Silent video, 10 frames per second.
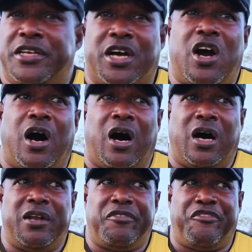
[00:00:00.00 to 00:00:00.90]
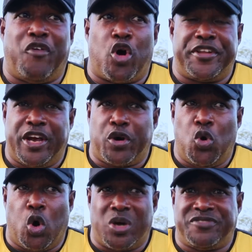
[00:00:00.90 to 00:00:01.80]
the call for their
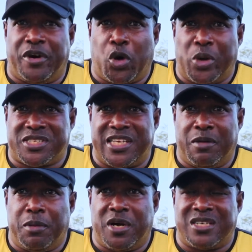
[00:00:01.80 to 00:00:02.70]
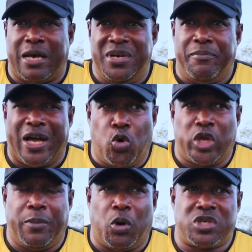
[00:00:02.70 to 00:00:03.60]
goal was very questionable because I believe my
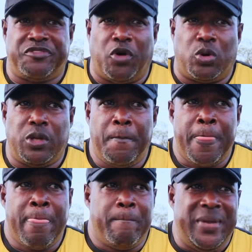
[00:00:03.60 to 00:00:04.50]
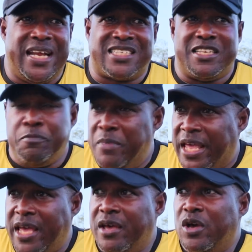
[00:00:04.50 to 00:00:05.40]
goalkeeper was fouled. Be that as it
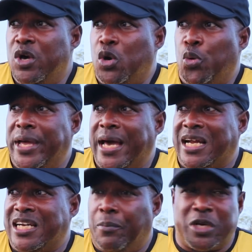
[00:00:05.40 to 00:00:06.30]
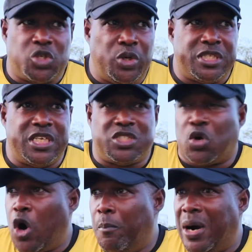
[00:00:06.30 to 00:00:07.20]
may, we had an opportunity to
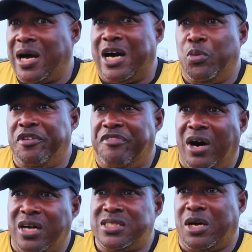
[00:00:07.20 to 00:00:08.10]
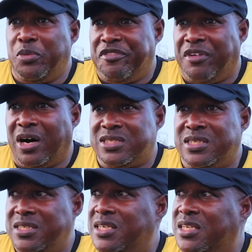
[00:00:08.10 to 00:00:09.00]
come back and we fought and we fought
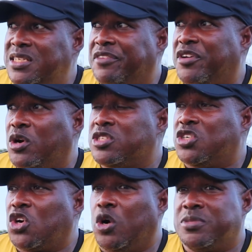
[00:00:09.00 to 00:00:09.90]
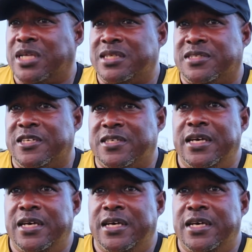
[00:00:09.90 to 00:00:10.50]
in, in, in difficult circumstances.